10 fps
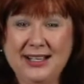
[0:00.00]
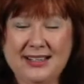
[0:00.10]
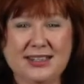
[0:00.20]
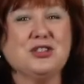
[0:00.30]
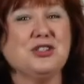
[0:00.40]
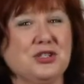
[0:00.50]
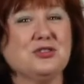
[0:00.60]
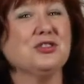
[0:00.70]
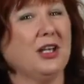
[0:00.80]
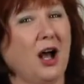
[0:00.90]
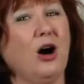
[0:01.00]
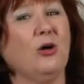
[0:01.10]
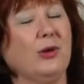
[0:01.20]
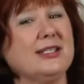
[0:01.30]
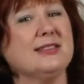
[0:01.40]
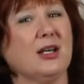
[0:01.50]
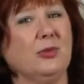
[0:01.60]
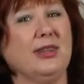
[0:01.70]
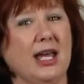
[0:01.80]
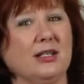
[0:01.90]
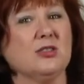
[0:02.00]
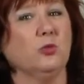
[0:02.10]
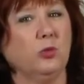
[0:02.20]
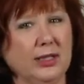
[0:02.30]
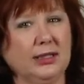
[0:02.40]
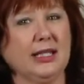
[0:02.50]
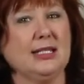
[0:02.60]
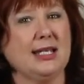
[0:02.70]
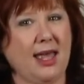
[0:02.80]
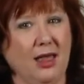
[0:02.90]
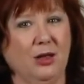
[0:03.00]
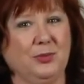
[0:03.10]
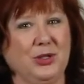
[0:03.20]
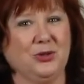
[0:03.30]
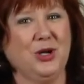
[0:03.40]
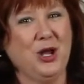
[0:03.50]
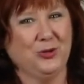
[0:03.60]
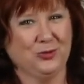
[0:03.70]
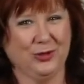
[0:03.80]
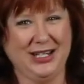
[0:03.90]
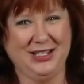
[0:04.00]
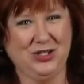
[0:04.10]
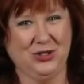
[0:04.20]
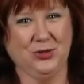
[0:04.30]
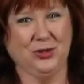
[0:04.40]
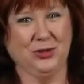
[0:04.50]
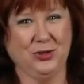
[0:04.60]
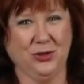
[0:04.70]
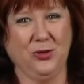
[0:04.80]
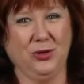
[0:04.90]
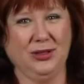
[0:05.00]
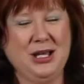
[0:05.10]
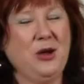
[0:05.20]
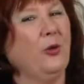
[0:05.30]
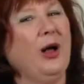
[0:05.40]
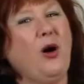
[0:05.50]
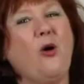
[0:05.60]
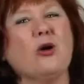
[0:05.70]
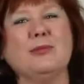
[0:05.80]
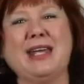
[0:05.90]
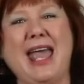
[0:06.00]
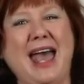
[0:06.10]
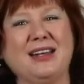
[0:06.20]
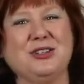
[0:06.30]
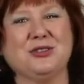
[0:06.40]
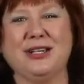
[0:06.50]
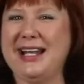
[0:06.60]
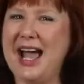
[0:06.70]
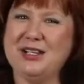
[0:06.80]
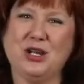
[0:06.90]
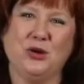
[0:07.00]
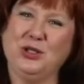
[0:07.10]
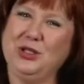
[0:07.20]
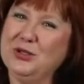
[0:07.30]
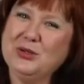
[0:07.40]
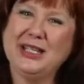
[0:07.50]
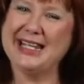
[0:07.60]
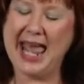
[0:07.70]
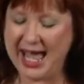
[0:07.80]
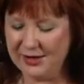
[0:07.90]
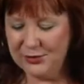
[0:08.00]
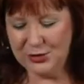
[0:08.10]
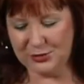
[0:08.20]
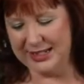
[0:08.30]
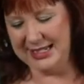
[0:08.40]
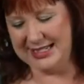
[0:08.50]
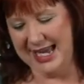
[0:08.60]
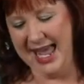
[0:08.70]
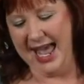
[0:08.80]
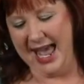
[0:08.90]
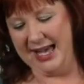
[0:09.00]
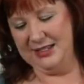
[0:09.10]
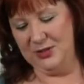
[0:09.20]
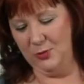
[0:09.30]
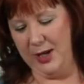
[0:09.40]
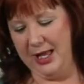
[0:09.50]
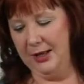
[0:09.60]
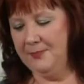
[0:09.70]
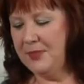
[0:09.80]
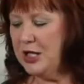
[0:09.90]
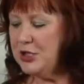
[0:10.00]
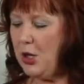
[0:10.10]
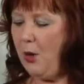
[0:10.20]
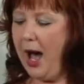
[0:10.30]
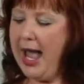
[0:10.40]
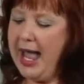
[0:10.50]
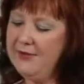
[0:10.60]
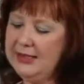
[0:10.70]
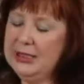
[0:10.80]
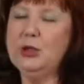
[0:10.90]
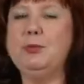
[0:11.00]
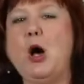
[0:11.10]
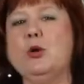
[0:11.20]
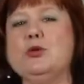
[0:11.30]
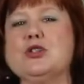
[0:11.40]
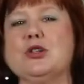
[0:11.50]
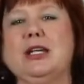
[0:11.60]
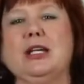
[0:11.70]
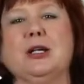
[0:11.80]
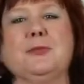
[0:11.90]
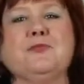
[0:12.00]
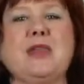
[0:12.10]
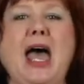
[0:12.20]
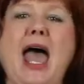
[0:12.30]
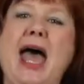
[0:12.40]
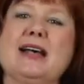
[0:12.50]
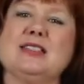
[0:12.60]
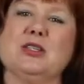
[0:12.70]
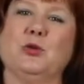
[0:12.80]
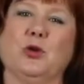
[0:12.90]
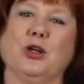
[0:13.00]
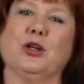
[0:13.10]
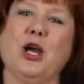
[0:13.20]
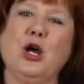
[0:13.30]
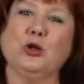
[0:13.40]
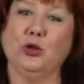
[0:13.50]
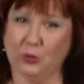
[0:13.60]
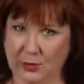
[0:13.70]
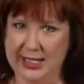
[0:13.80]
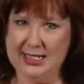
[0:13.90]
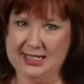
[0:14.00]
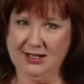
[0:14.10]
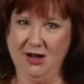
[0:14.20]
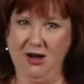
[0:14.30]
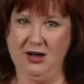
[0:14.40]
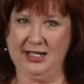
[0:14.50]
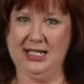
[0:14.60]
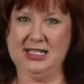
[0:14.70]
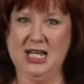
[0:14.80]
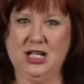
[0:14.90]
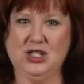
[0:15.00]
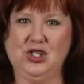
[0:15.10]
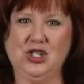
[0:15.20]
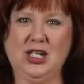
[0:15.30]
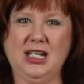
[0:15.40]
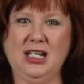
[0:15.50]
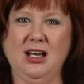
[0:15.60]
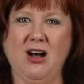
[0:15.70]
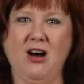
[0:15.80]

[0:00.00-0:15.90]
There's usually always someone that is willing to help you reach your goal. Well, Ormy had grit. I know you can have grit as well. So I have a little poster here that has the word grit on it. G-R-I-T.